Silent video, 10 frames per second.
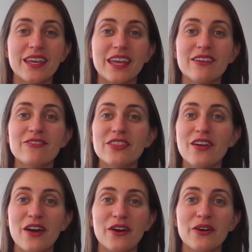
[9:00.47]
even
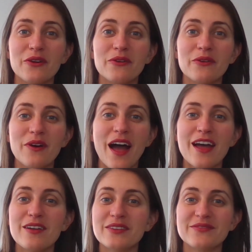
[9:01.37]
though
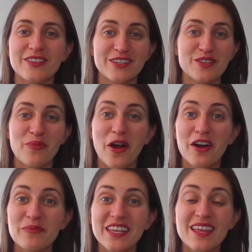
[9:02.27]
there's a part
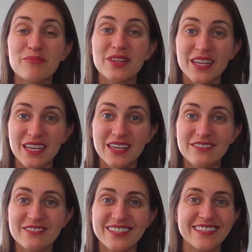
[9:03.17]
of me that
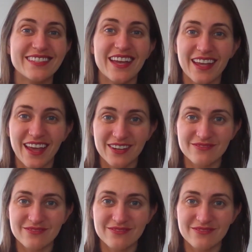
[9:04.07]
believes, and say it again.